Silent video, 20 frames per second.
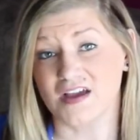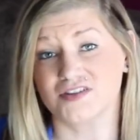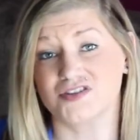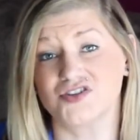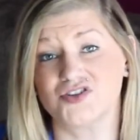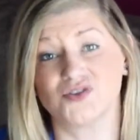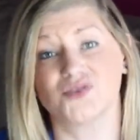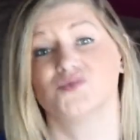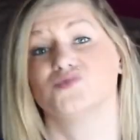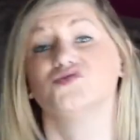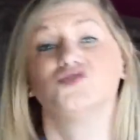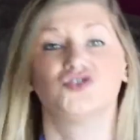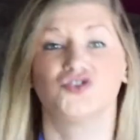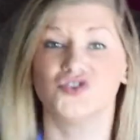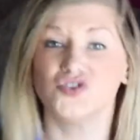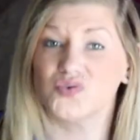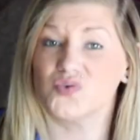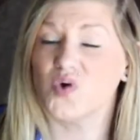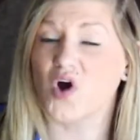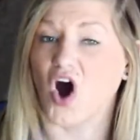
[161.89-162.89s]
to
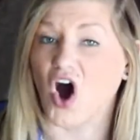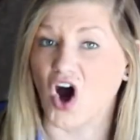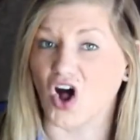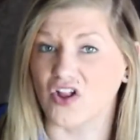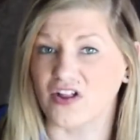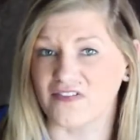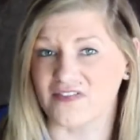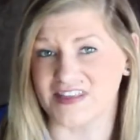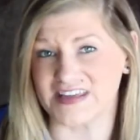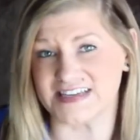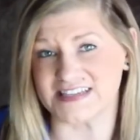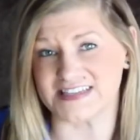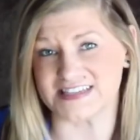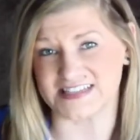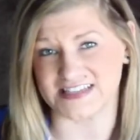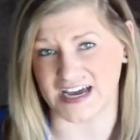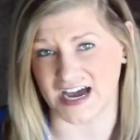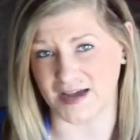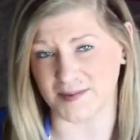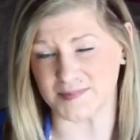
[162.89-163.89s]
do all of these
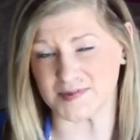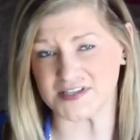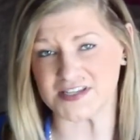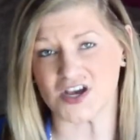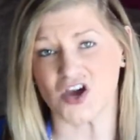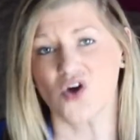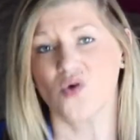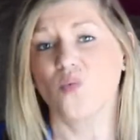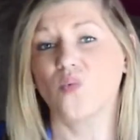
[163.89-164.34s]
steps